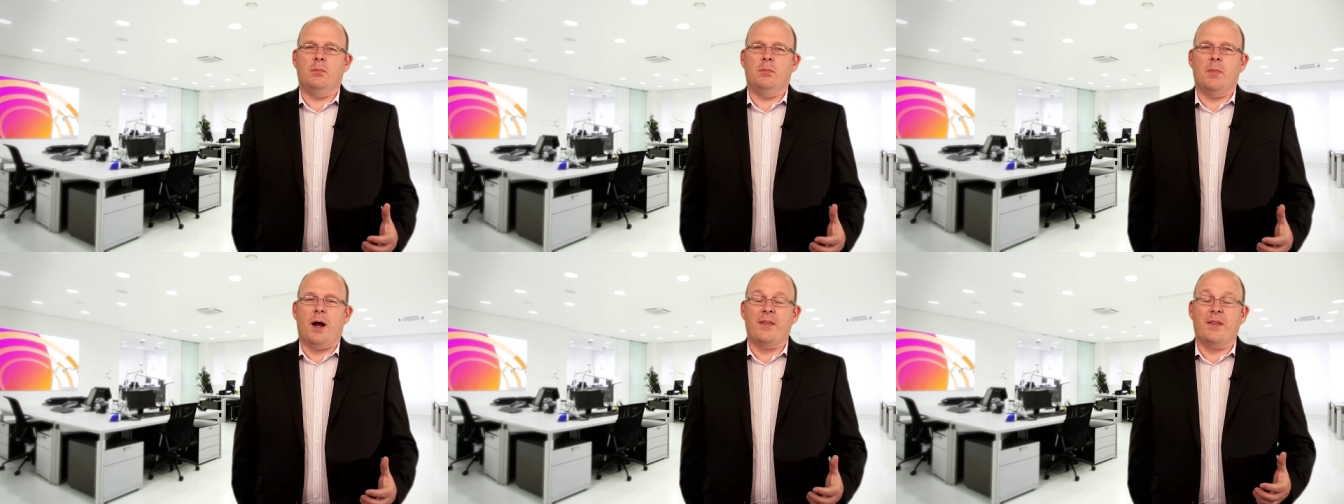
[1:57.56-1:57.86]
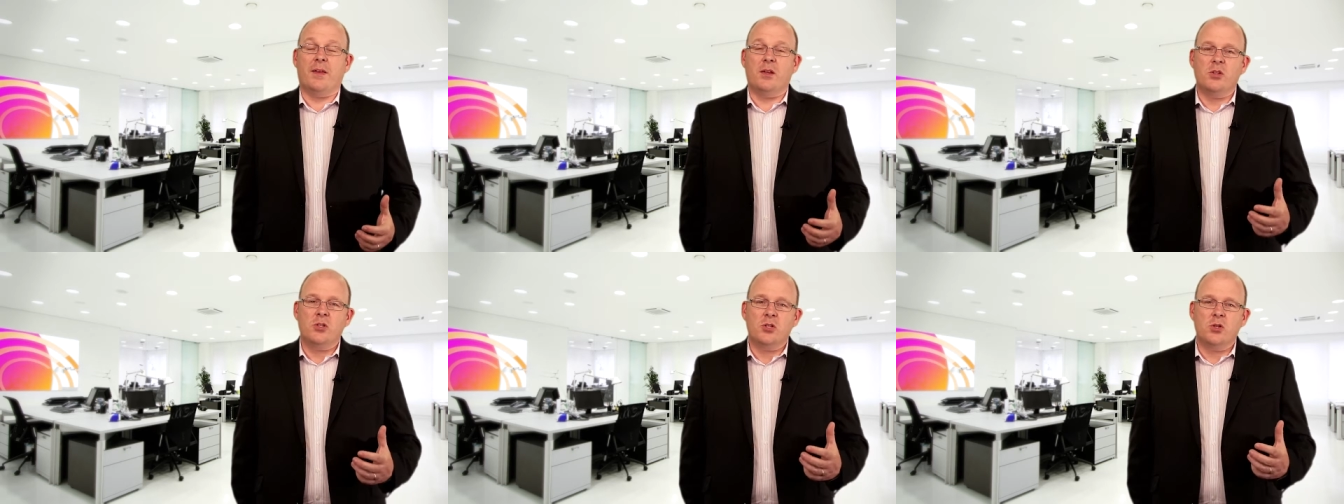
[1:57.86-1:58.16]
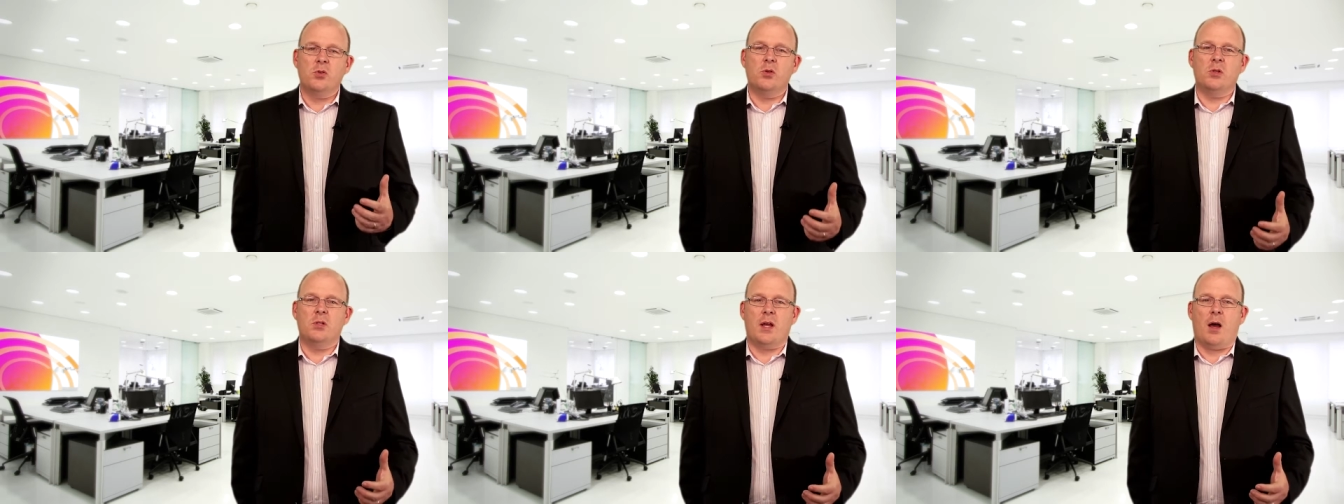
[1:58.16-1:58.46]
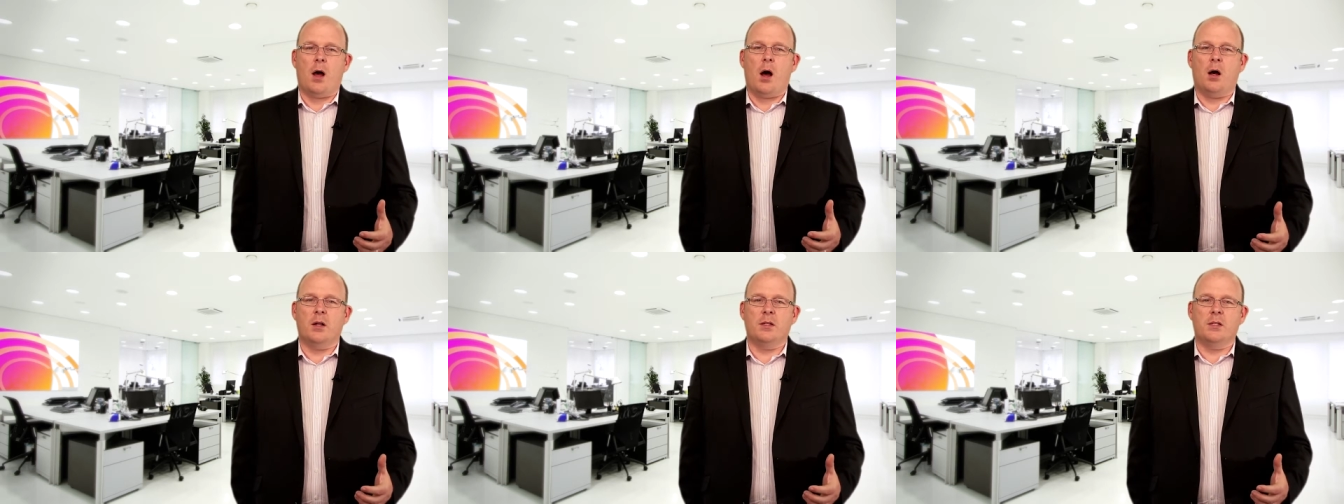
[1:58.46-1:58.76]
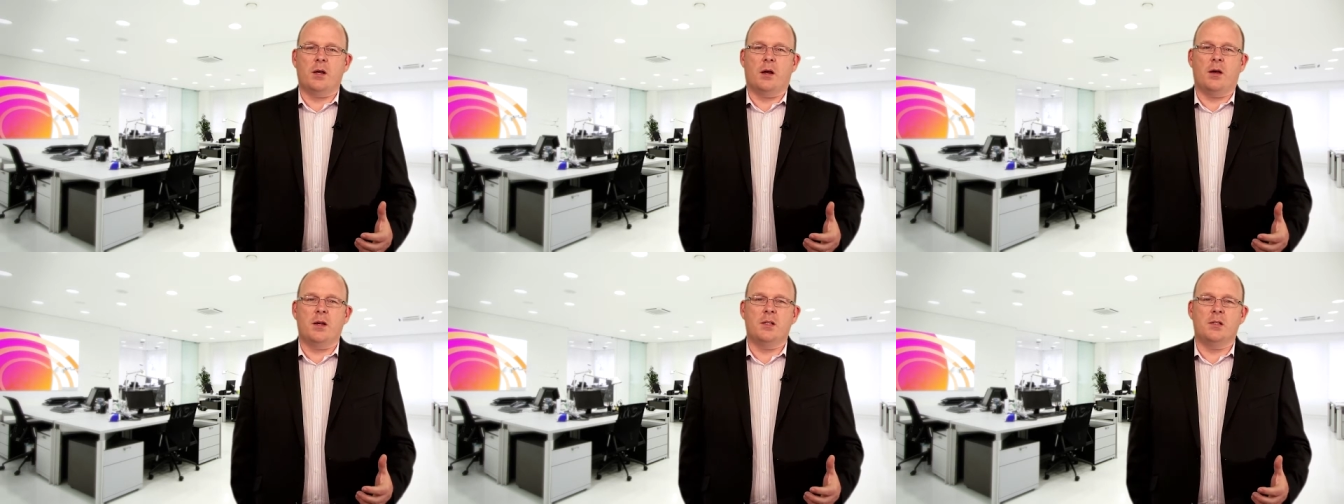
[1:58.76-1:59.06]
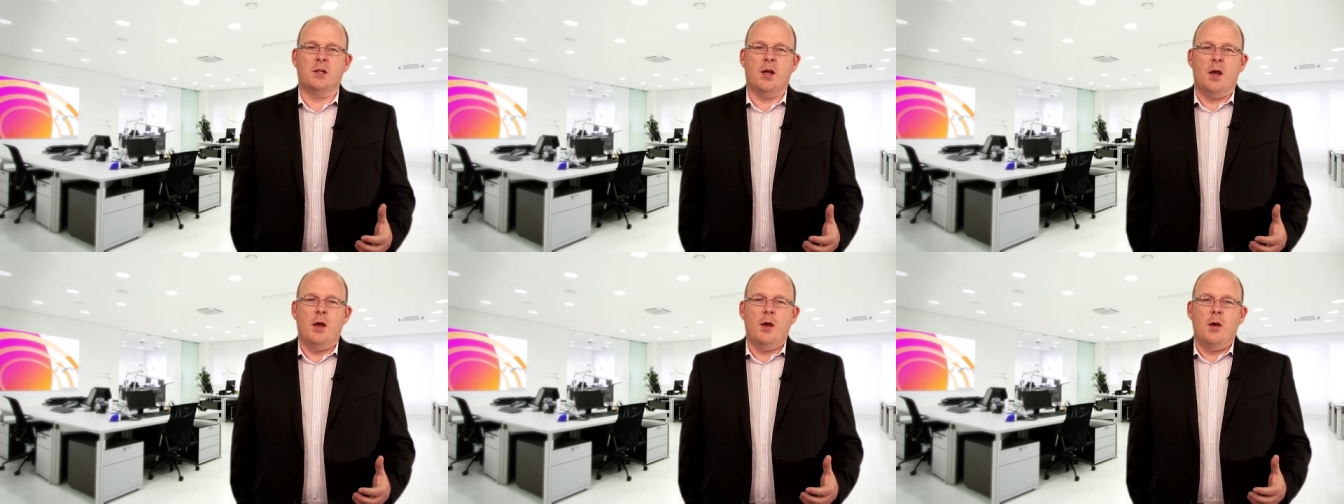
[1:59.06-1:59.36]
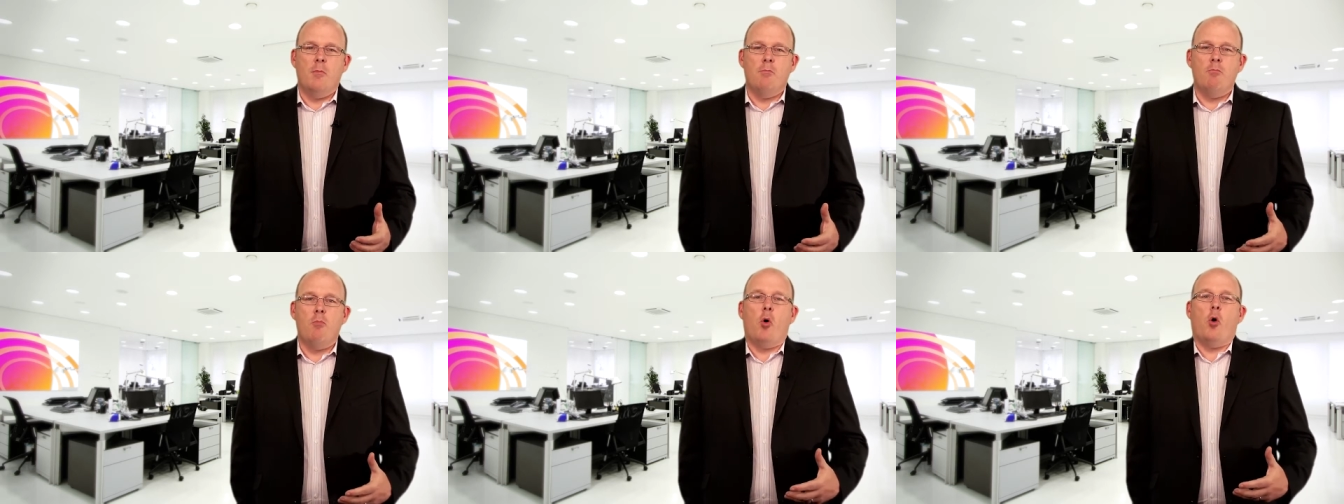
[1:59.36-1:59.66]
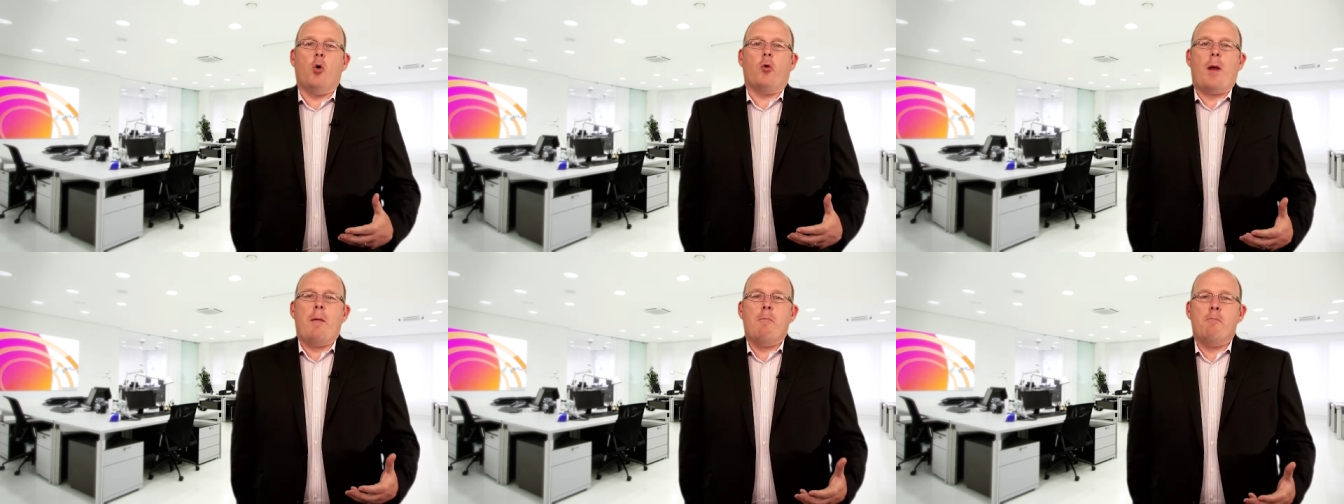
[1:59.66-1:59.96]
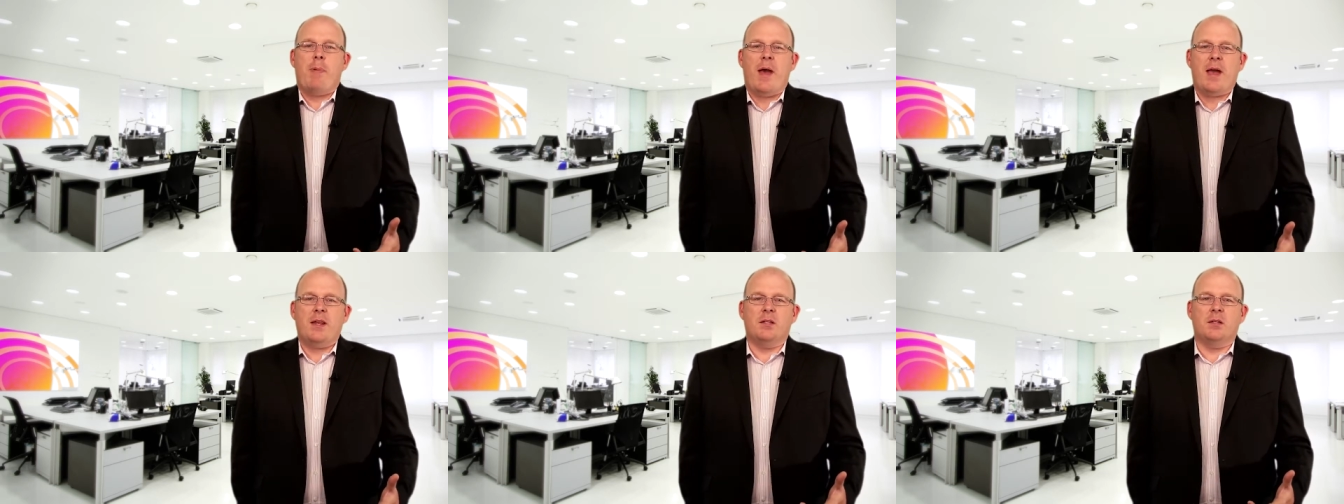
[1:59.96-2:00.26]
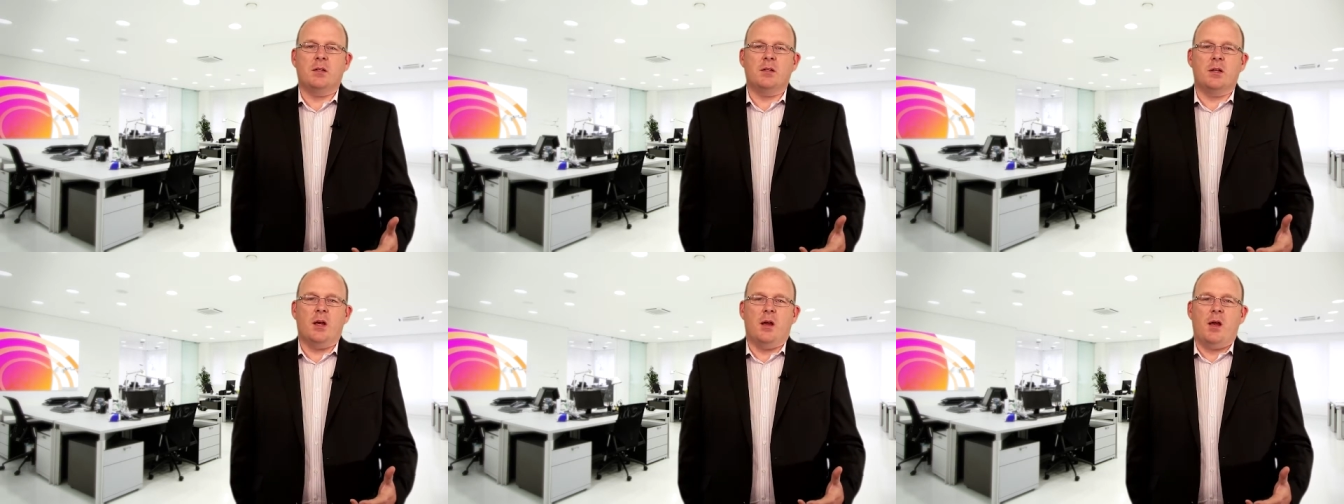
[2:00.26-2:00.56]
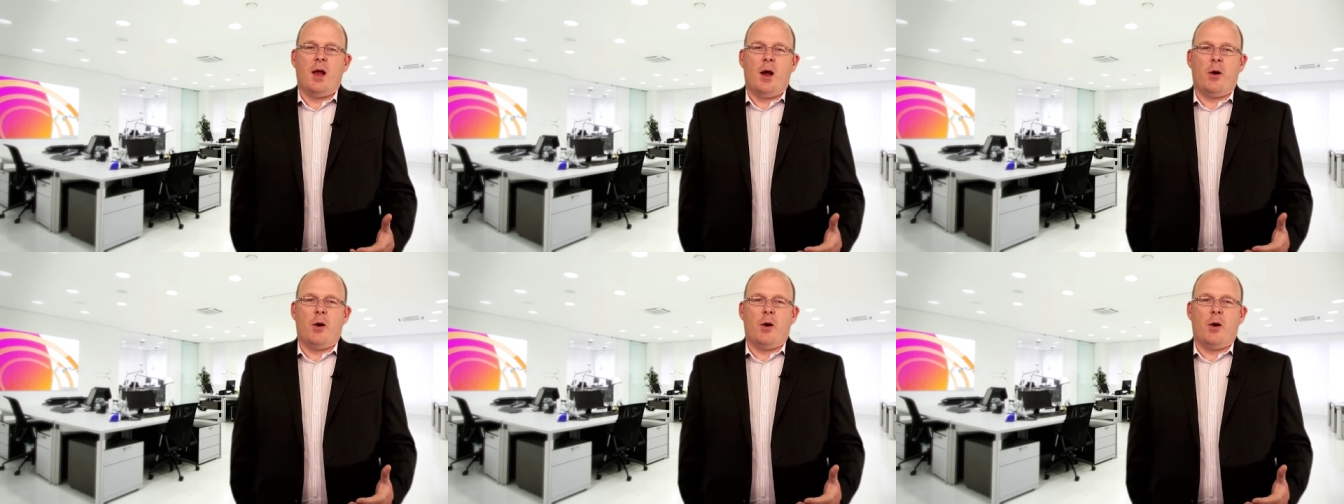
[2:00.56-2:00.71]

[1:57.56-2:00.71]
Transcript: I think as soon as our RTI is more embedded,